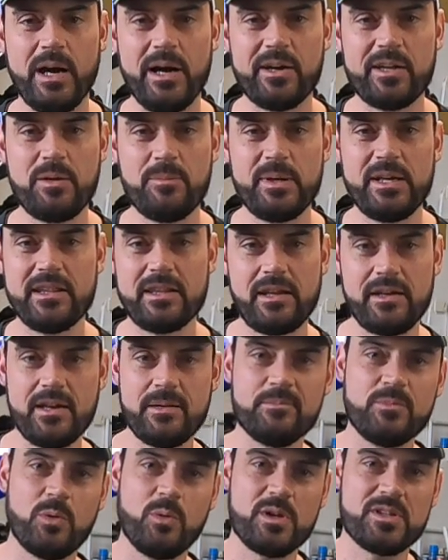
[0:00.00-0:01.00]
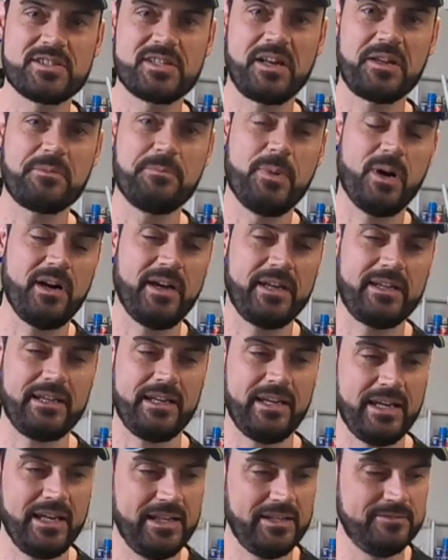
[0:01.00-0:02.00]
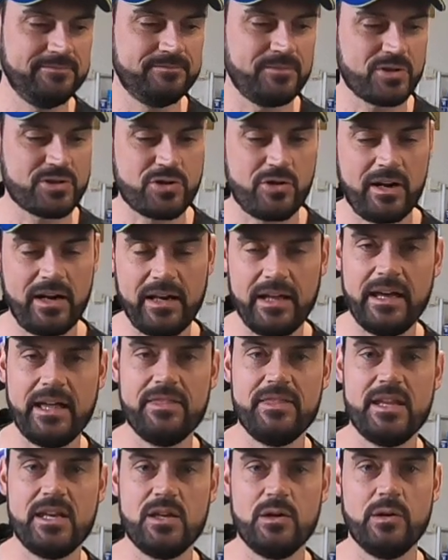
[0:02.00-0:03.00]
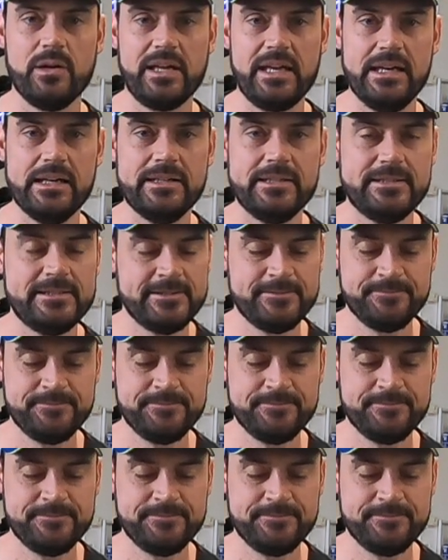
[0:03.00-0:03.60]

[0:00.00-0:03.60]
How can it be the #1 selling bike in Australia and then not here?